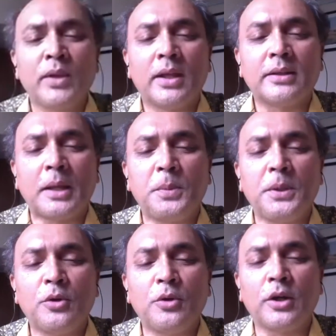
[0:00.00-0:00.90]

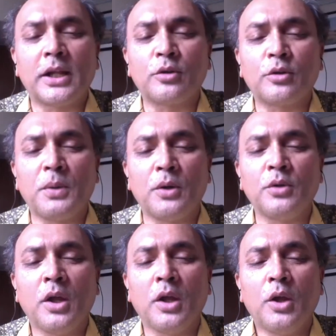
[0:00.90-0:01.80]
terpenoidal compound,
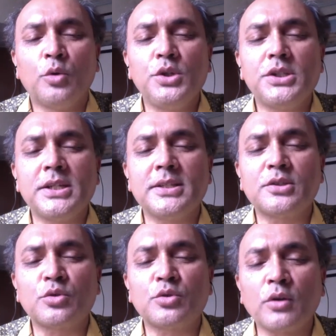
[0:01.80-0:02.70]
which is
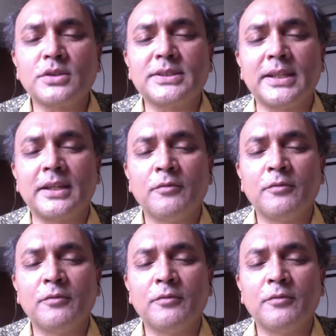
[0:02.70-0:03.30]
toxic